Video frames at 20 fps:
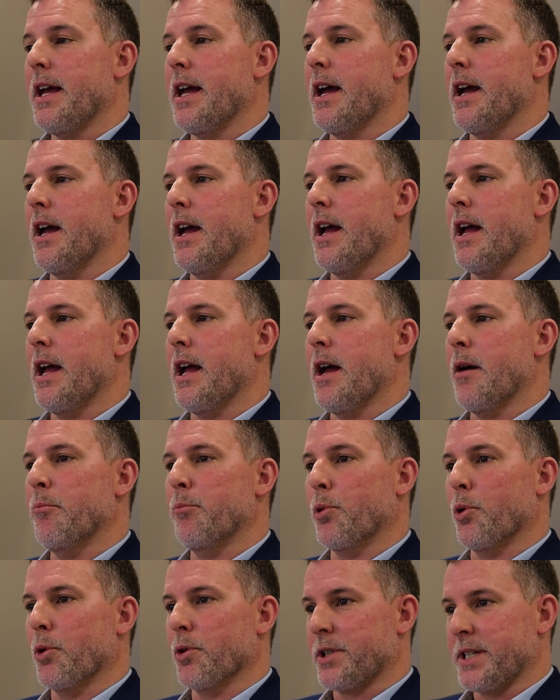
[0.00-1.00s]
and
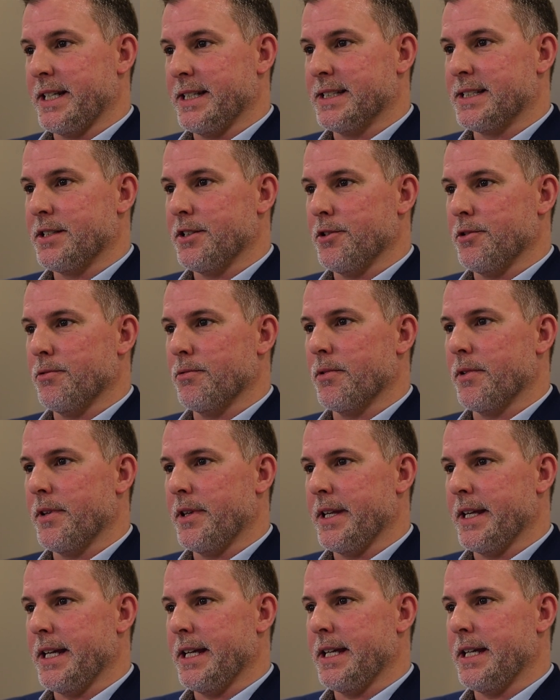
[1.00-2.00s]
brought into
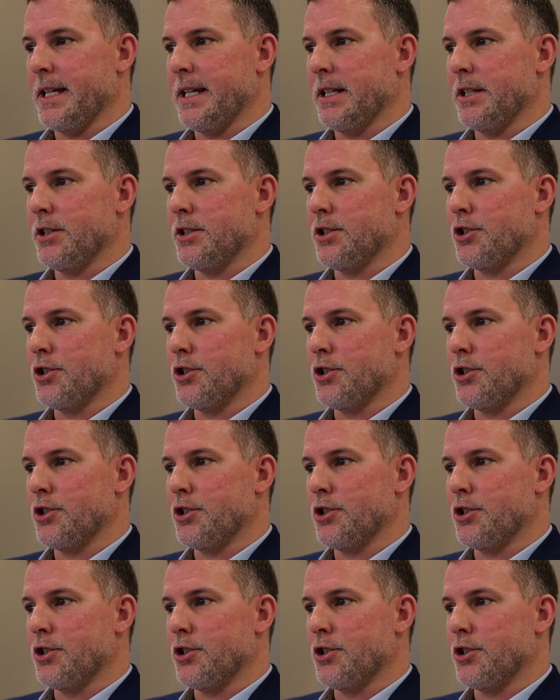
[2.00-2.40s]
the